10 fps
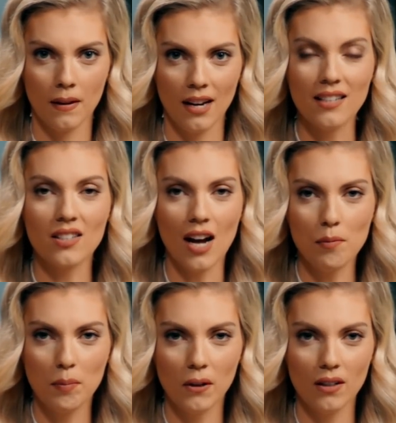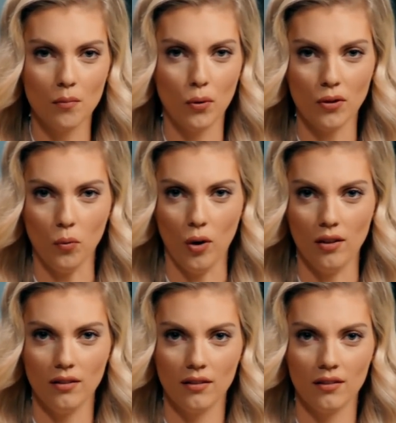He stopped building the border
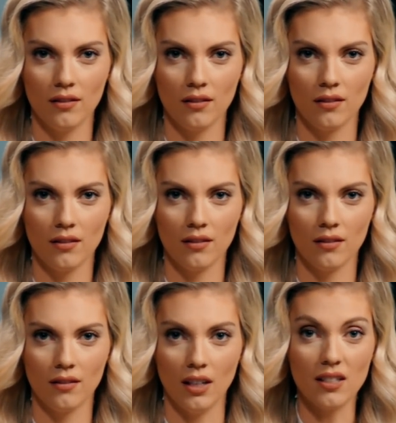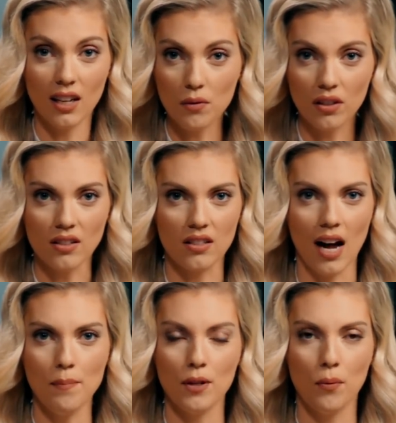wall. He said he was going to
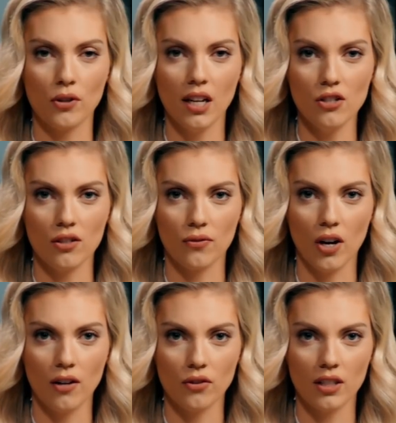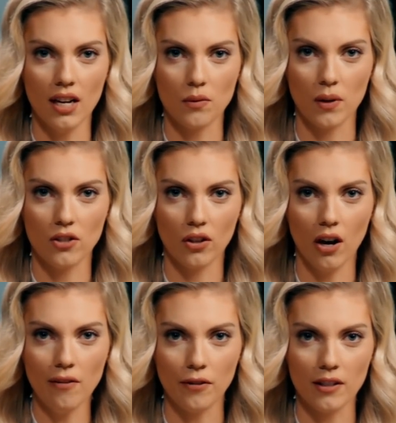stop deportations for one hundred days when he took
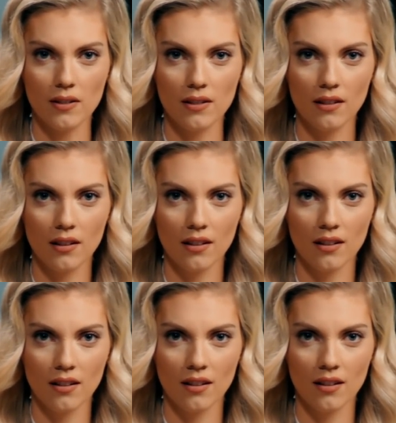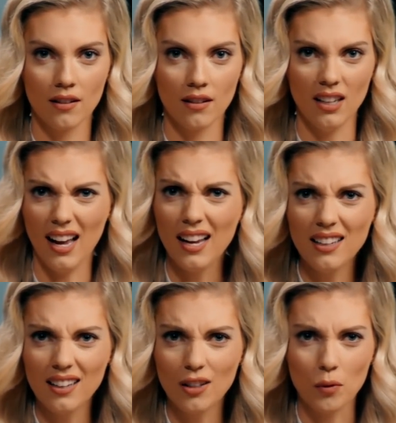office. He
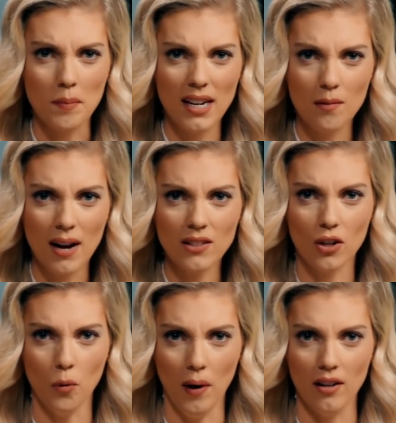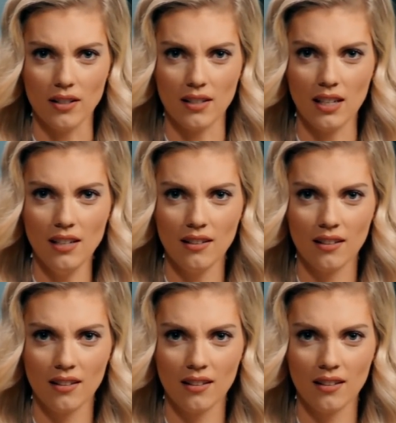ended the Remain in Mexico policy.